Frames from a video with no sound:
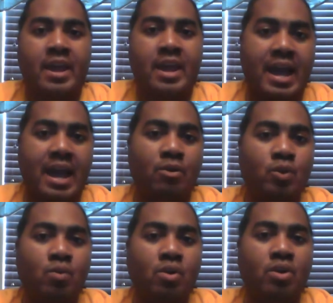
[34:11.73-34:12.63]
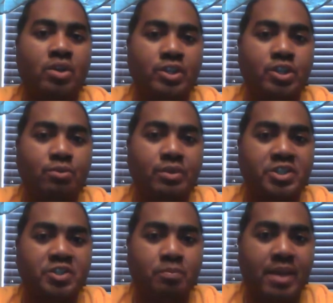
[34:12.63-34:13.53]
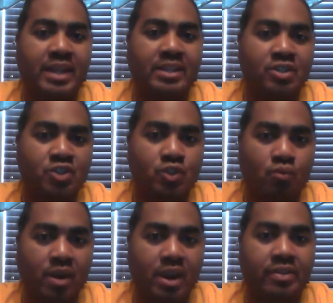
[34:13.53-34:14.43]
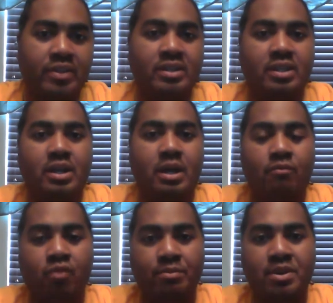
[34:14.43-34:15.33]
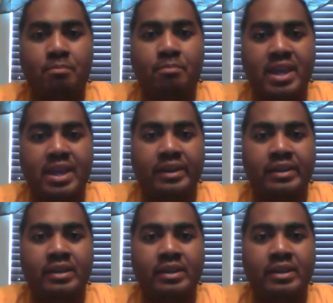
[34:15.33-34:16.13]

How in the world can you expect strength to come from your men